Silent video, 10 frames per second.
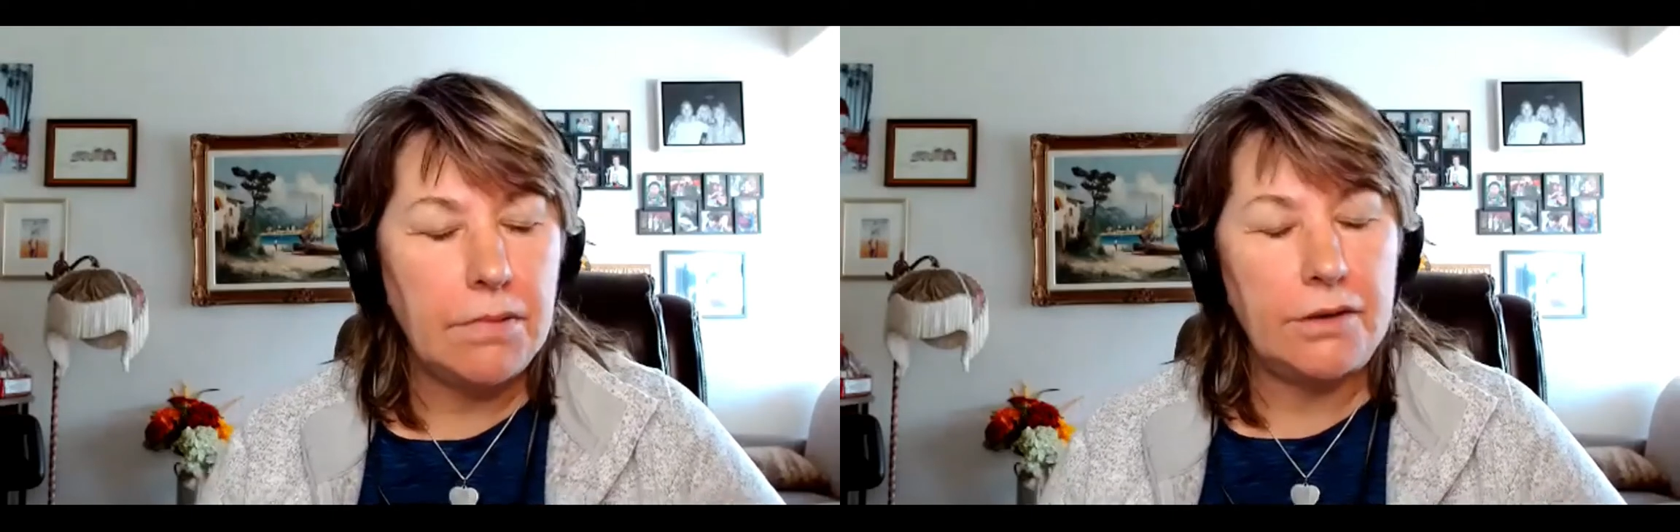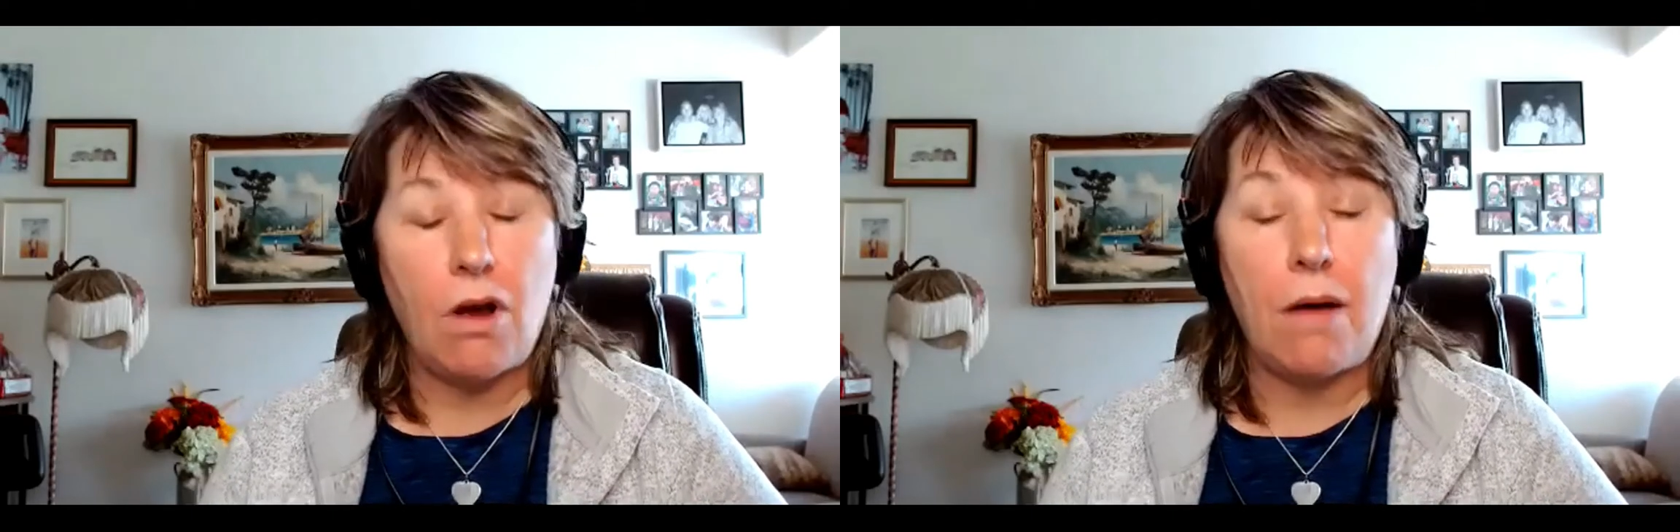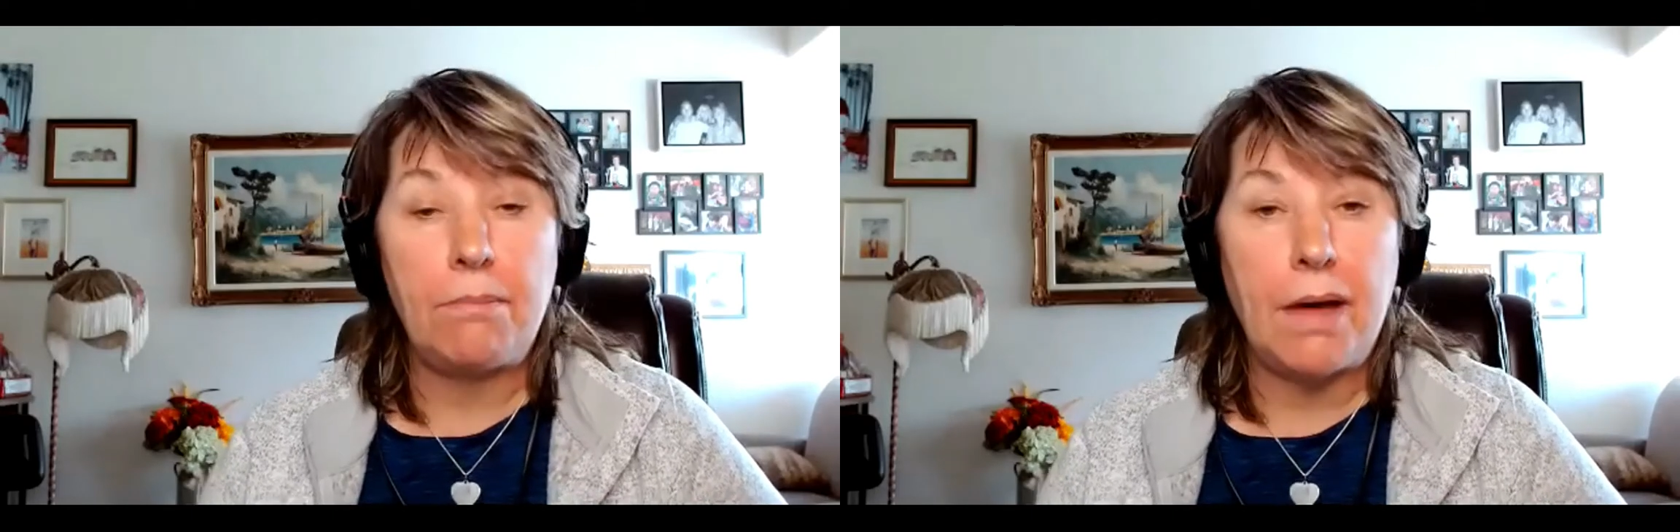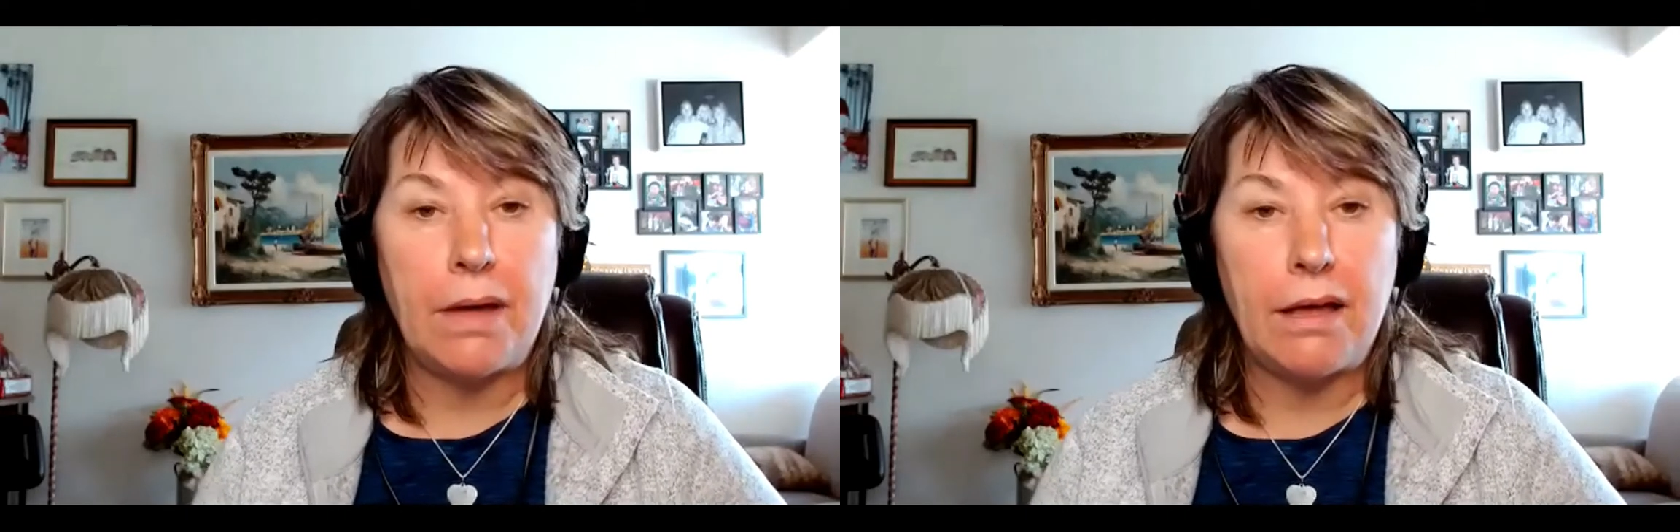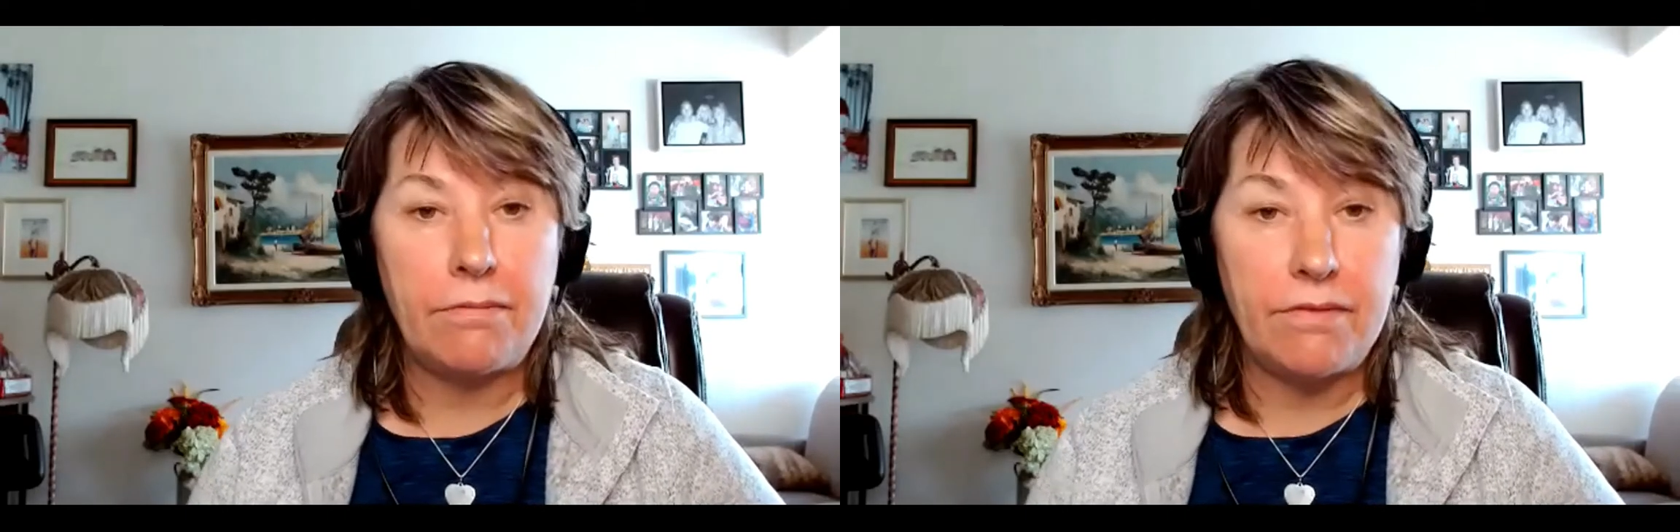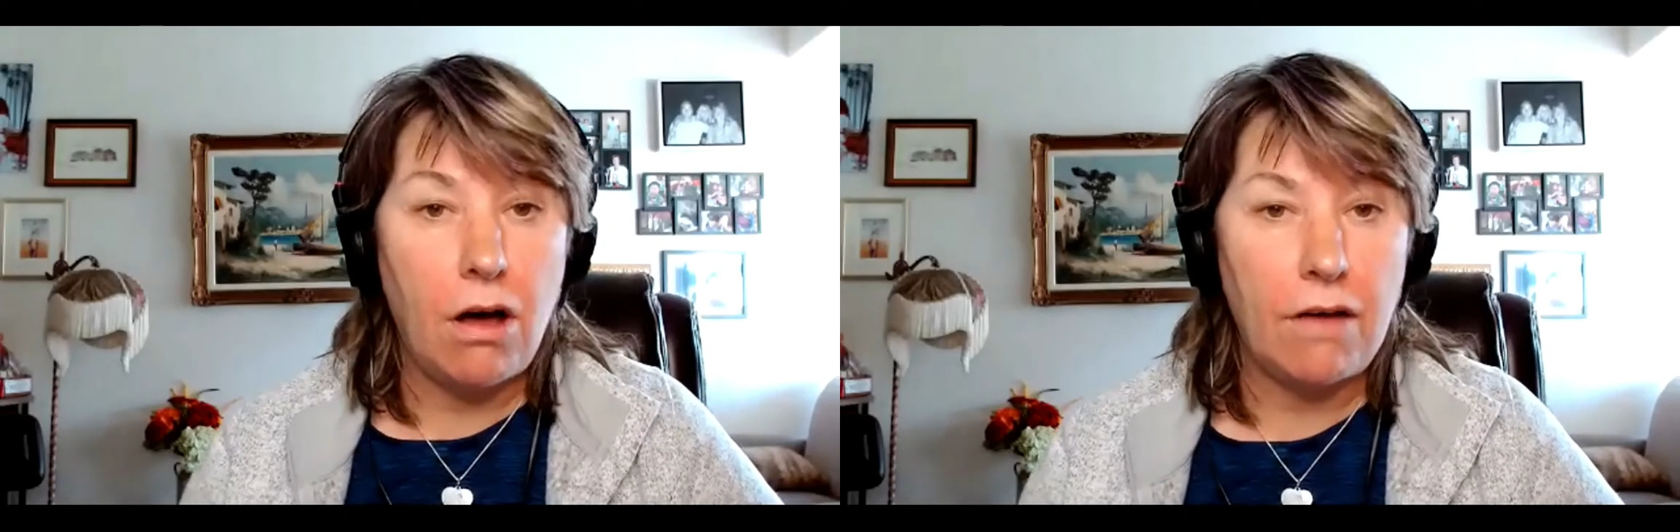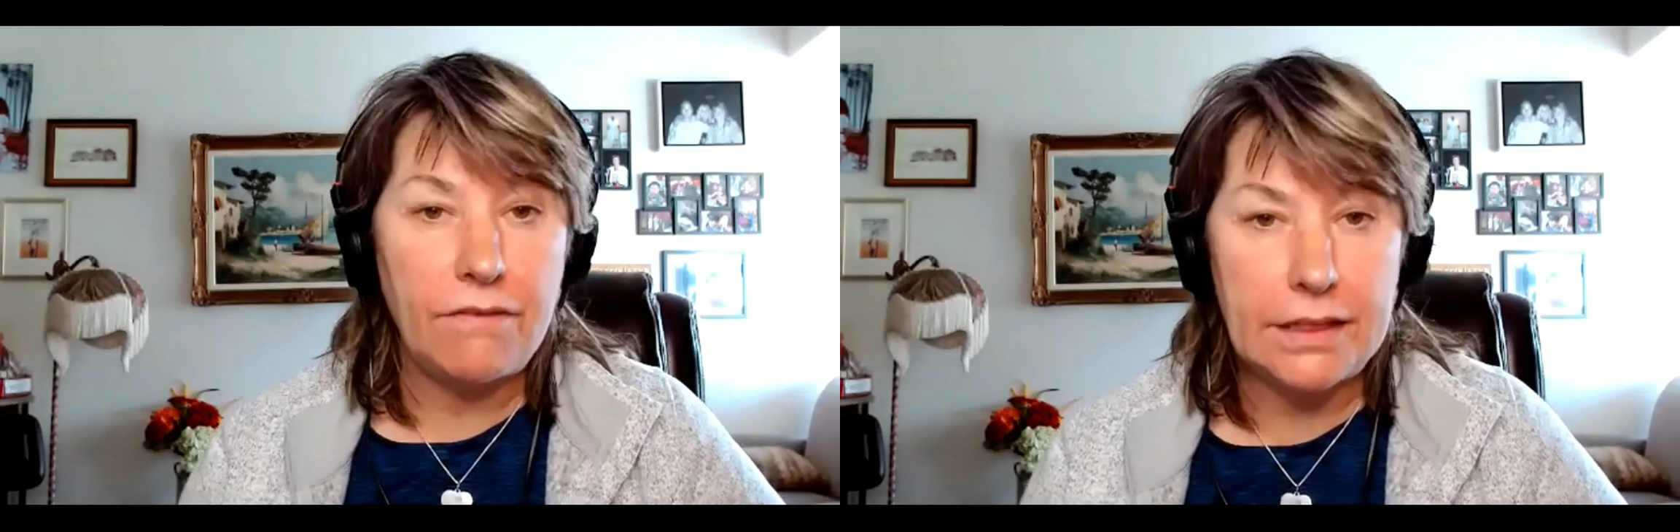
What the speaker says: I drop mom off